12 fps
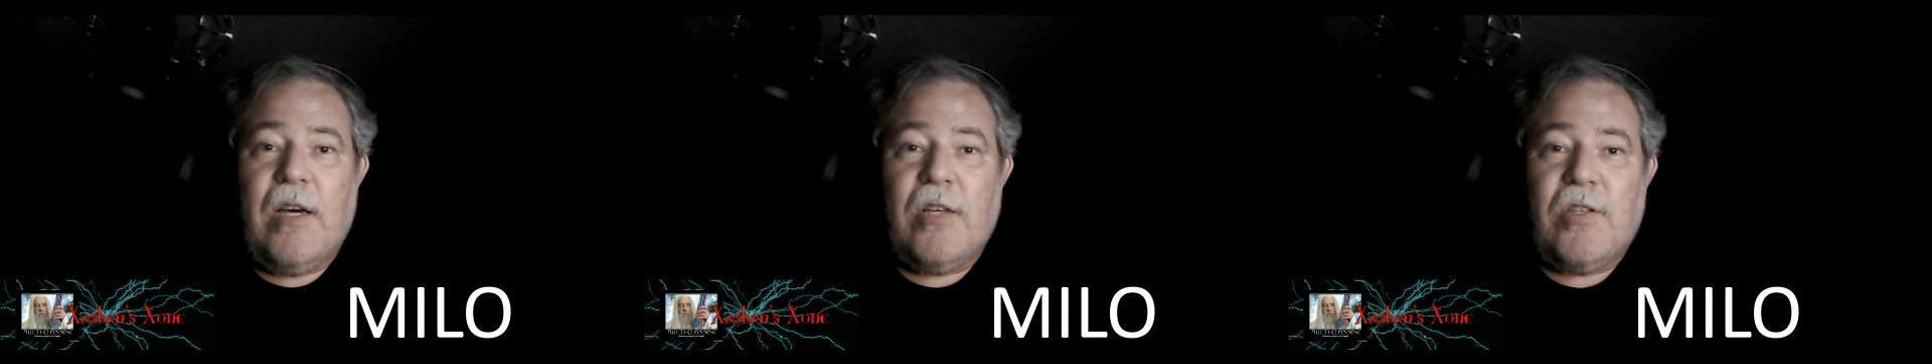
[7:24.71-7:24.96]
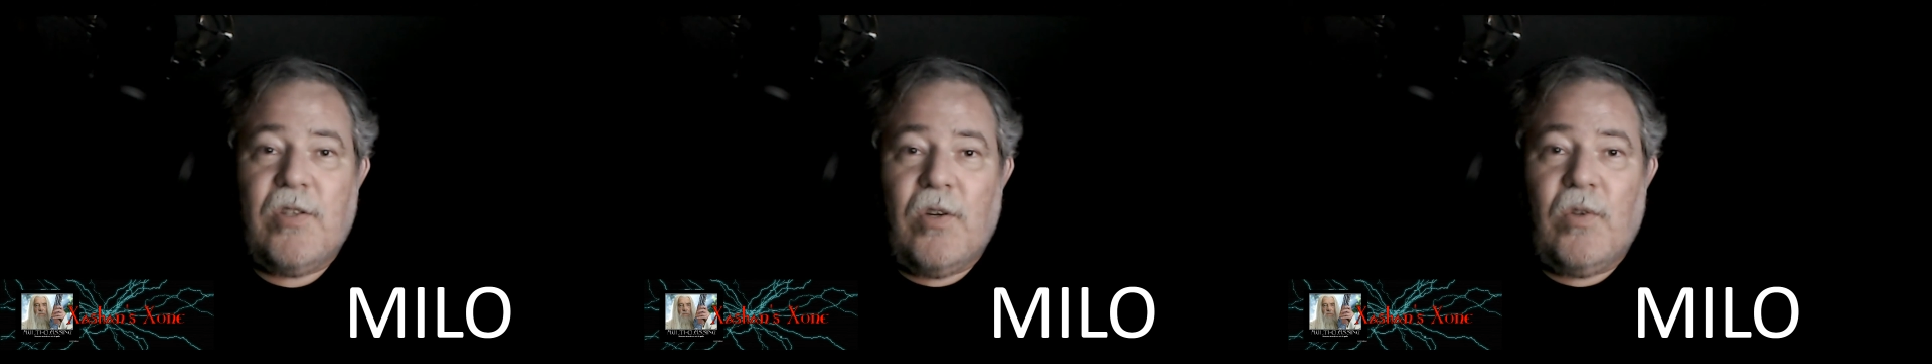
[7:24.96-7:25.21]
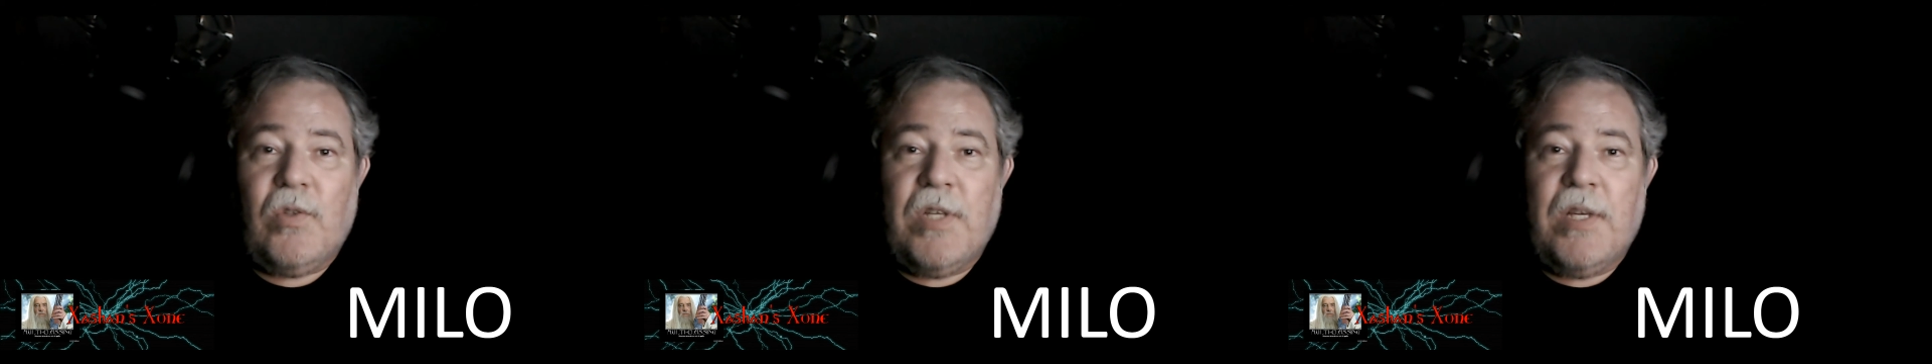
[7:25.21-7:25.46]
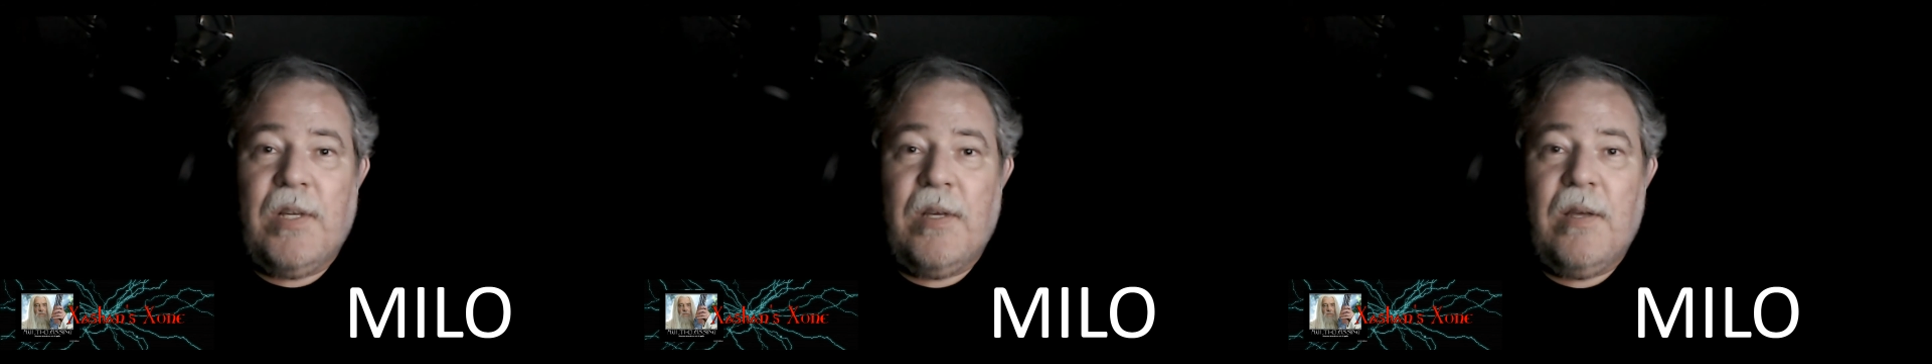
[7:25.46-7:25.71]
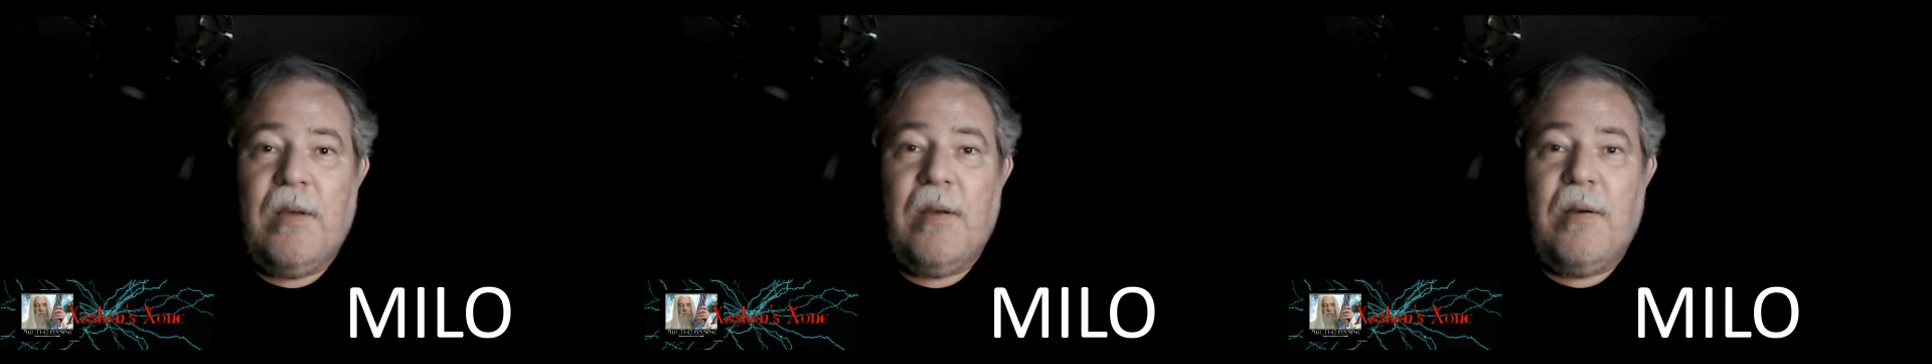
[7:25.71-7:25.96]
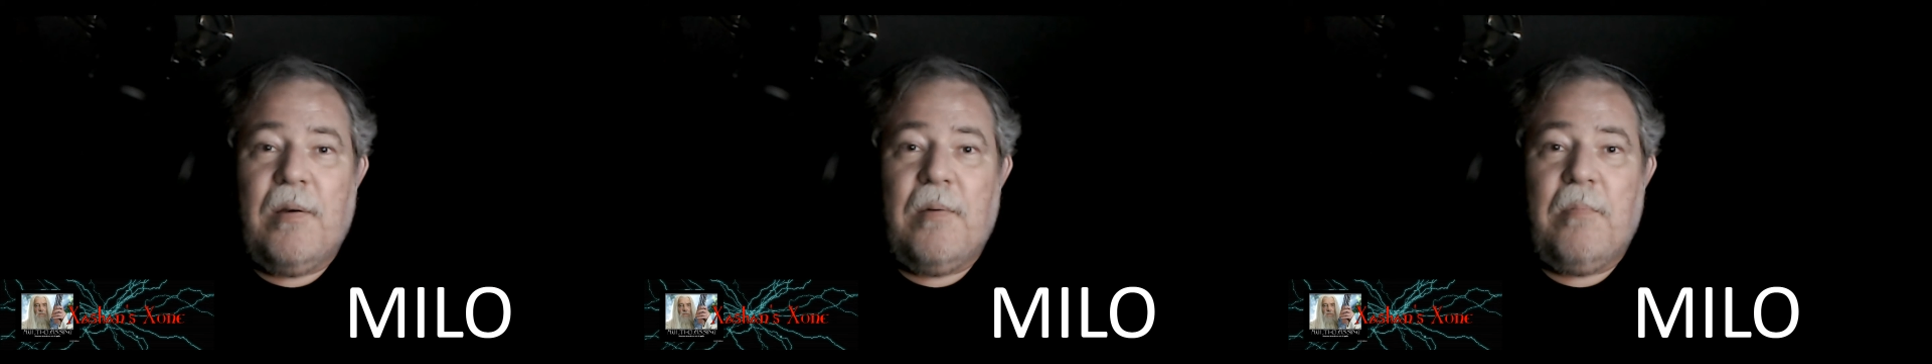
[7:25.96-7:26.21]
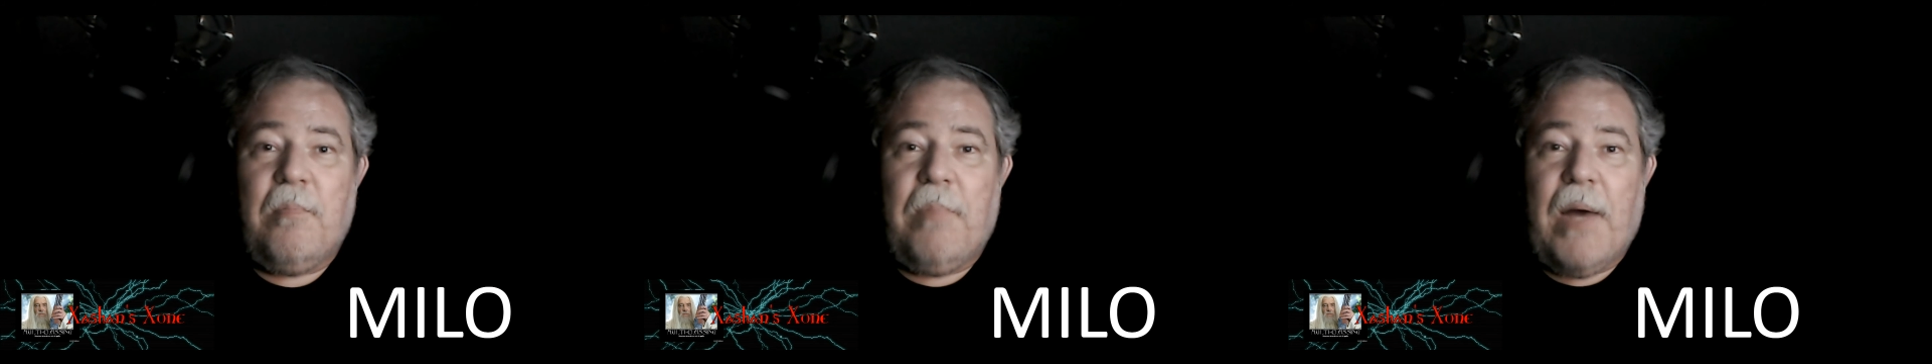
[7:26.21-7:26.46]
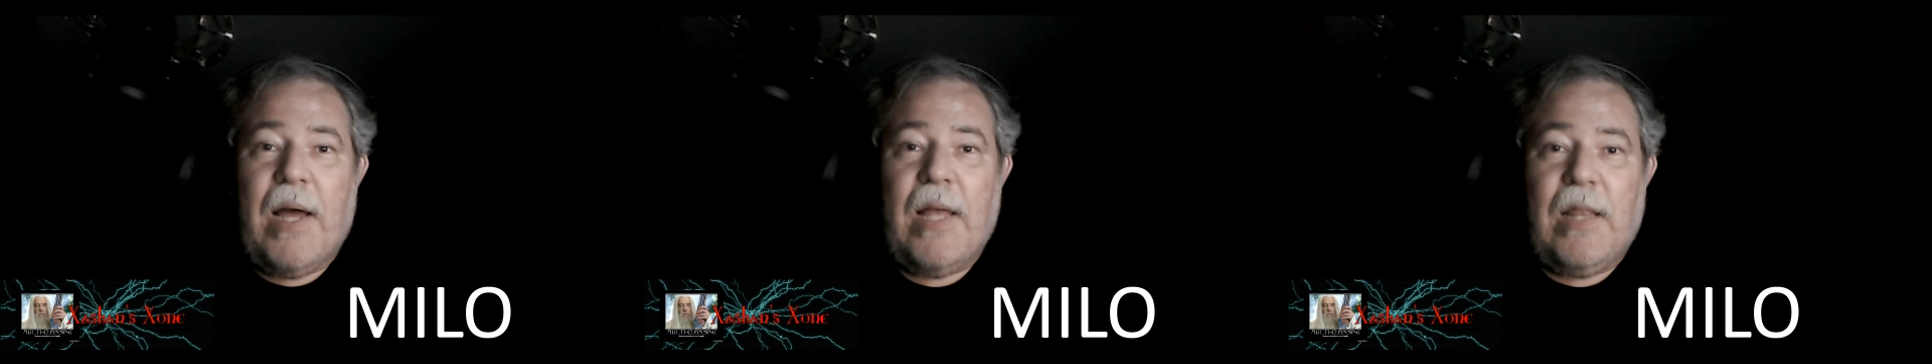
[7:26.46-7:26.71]
assaulted
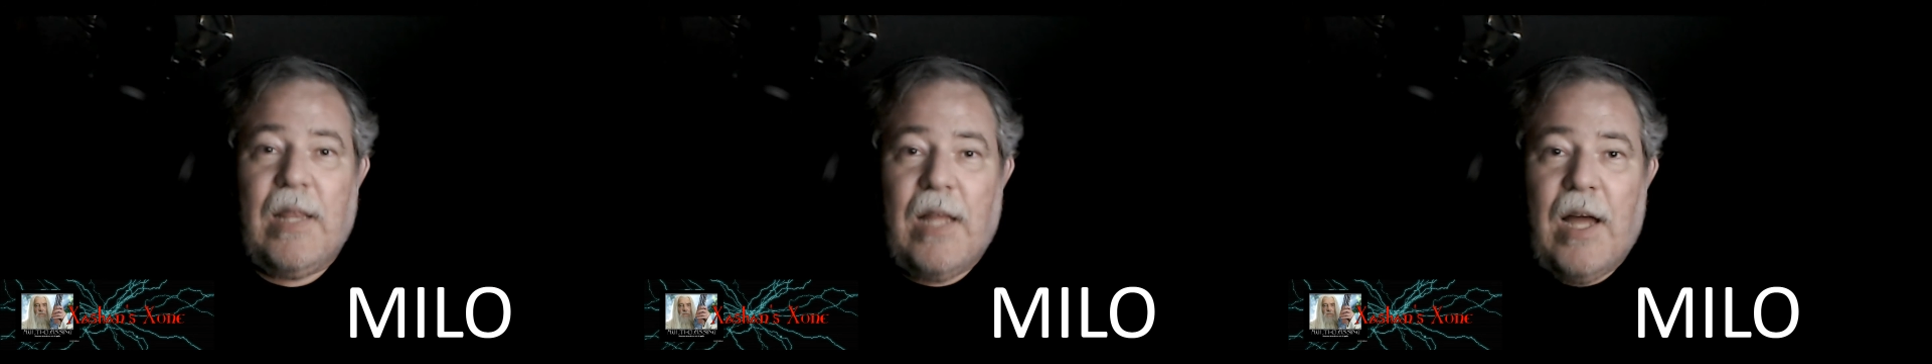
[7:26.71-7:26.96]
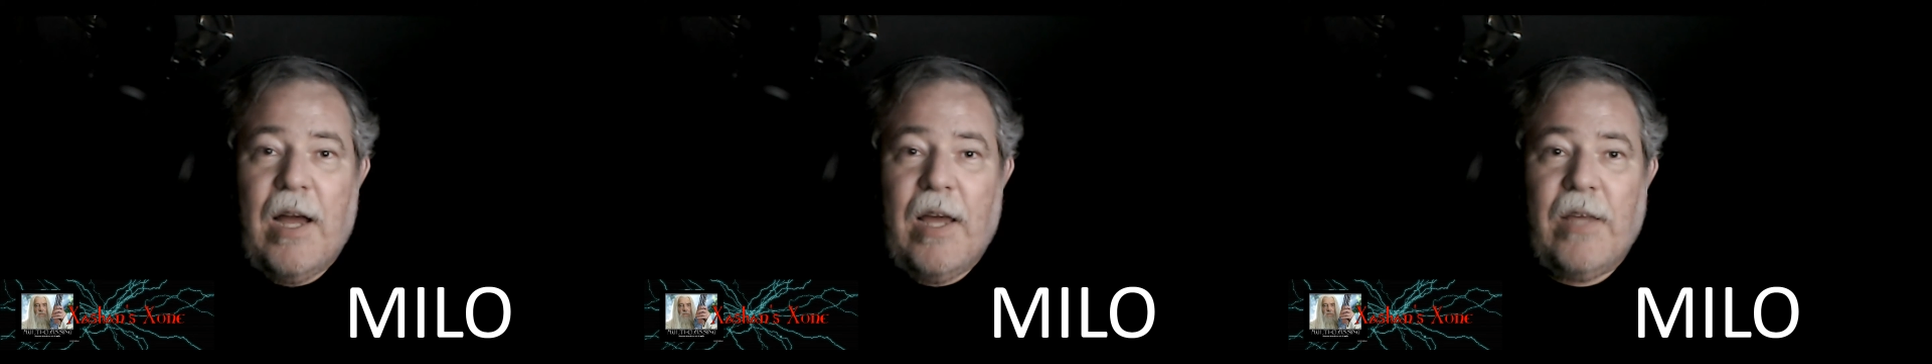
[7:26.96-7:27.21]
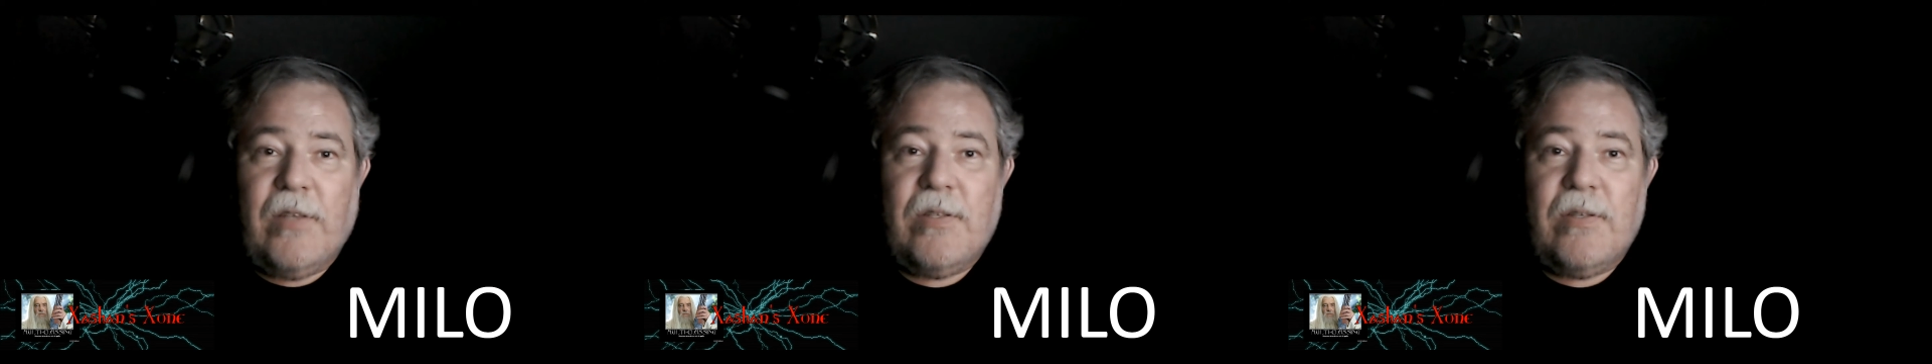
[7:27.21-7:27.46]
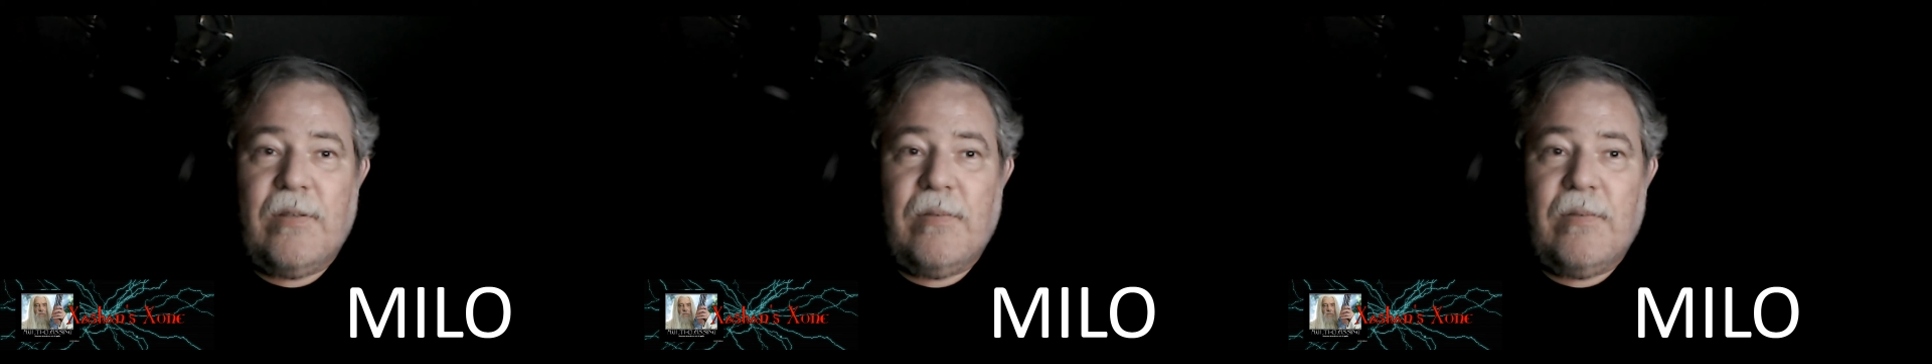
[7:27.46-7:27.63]
by lies.